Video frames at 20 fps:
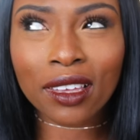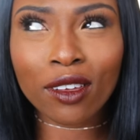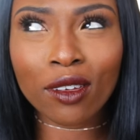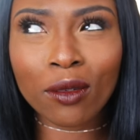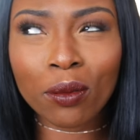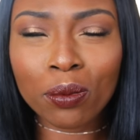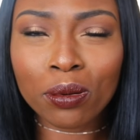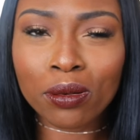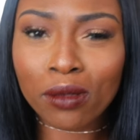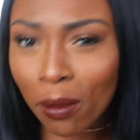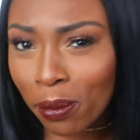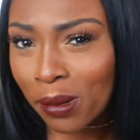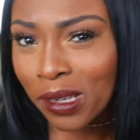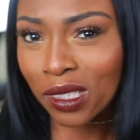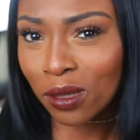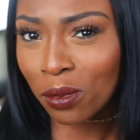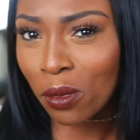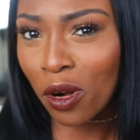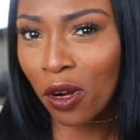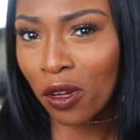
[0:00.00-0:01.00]
you probably
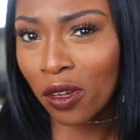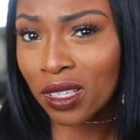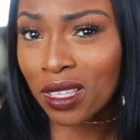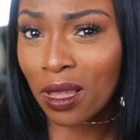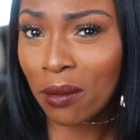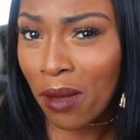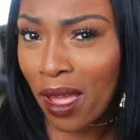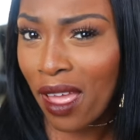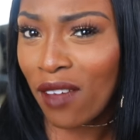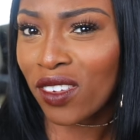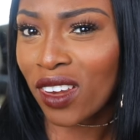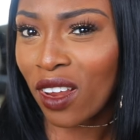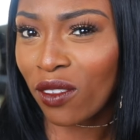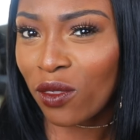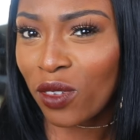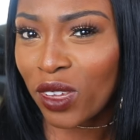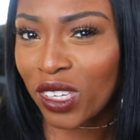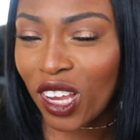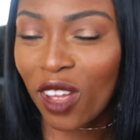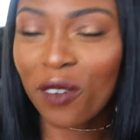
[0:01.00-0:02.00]
tomorrow because I might have
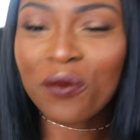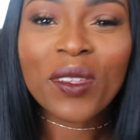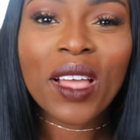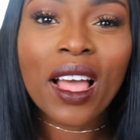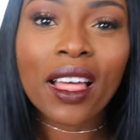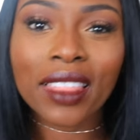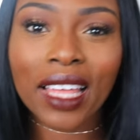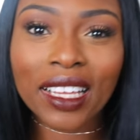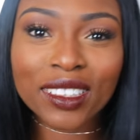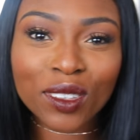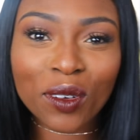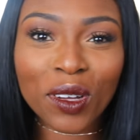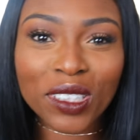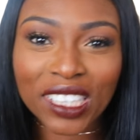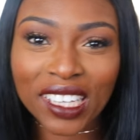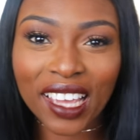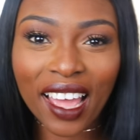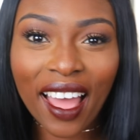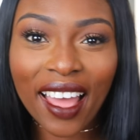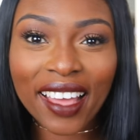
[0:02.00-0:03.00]
another video. Thanks for
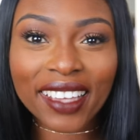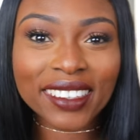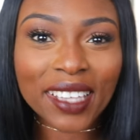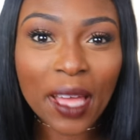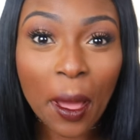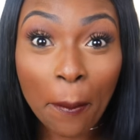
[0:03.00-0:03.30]
watching guys,